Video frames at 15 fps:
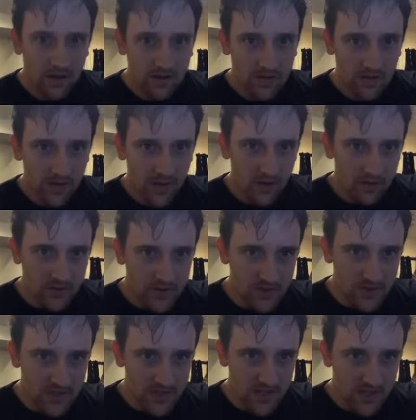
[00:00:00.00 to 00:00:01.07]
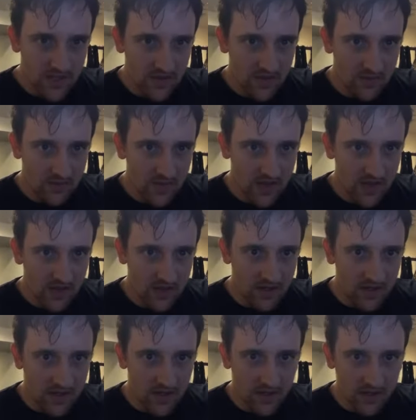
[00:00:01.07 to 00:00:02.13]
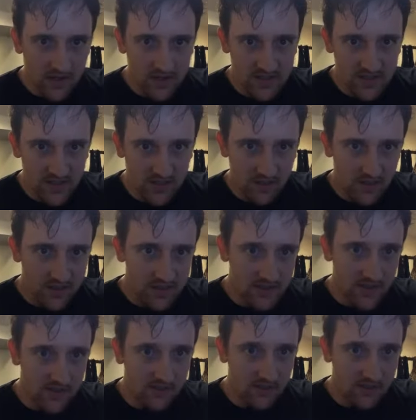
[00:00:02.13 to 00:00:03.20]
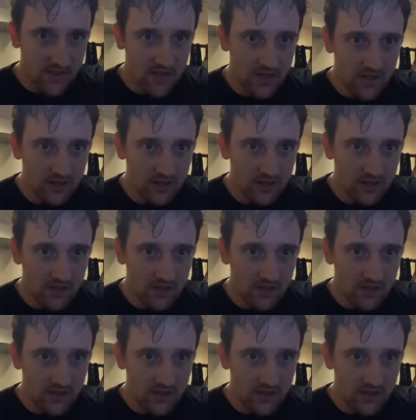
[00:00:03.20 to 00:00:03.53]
Derrik, would you say the man in hell can say Christ died for me?